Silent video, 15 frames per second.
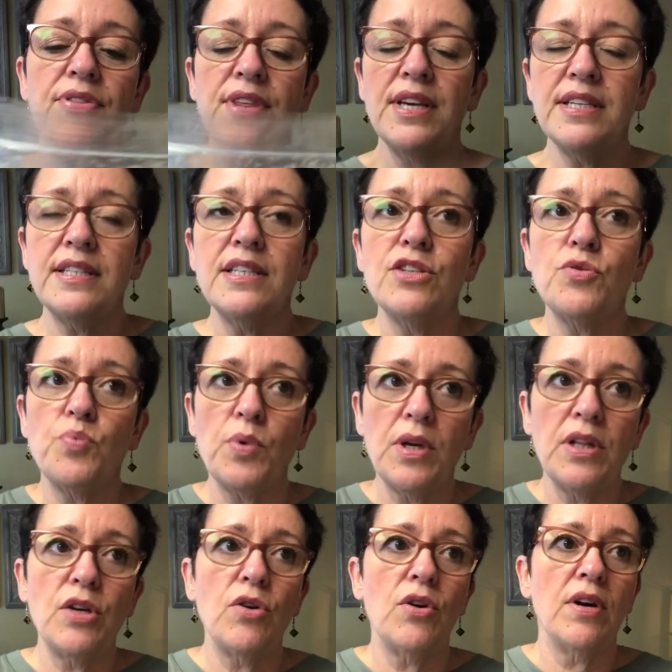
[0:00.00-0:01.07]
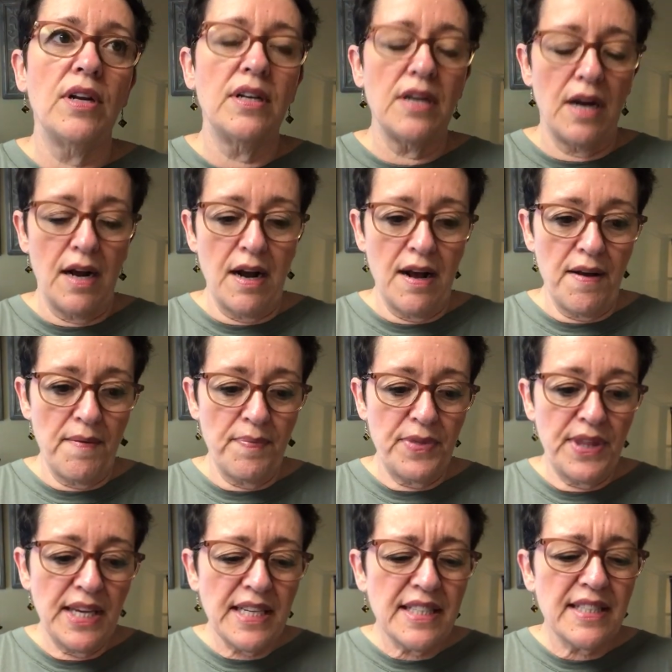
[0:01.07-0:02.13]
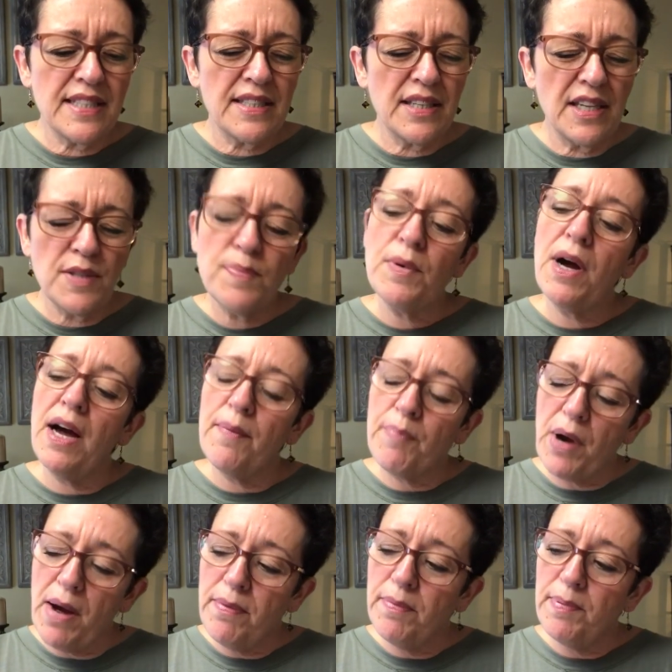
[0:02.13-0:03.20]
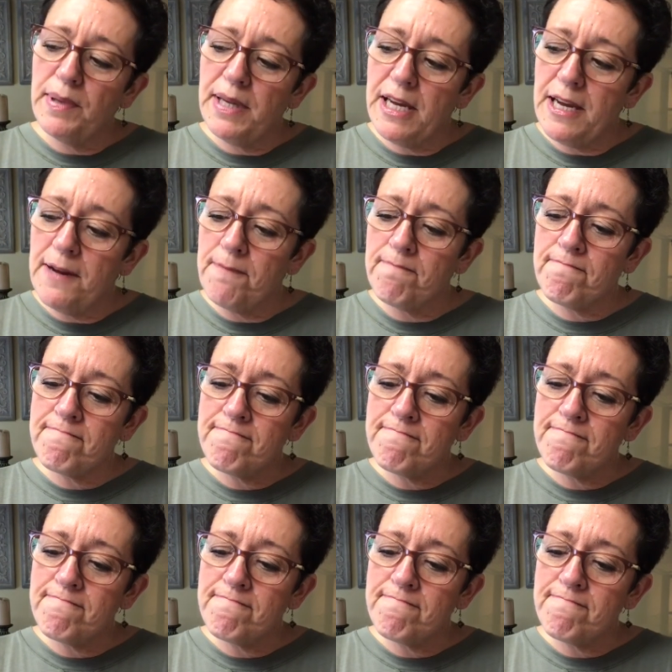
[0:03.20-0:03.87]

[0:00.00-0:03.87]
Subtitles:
this is really good. This is probably...